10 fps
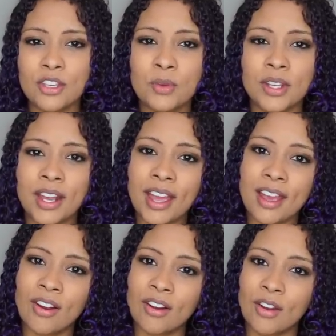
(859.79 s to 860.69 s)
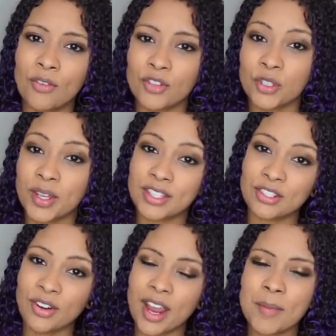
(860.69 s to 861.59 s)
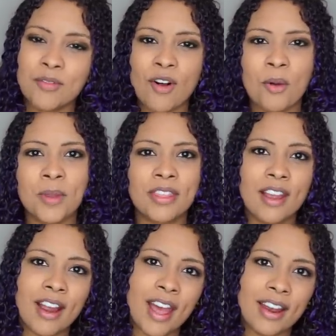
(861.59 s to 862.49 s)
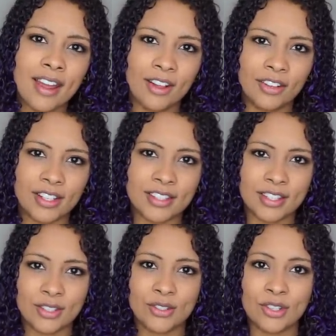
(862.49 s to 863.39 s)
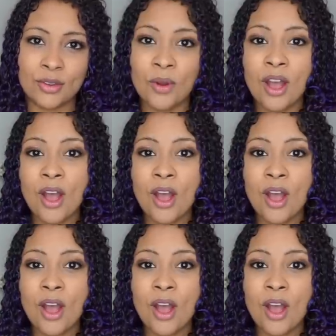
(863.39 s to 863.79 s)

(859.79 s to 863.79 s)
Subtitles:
you can head on over to Instagram and follow me there at L.62,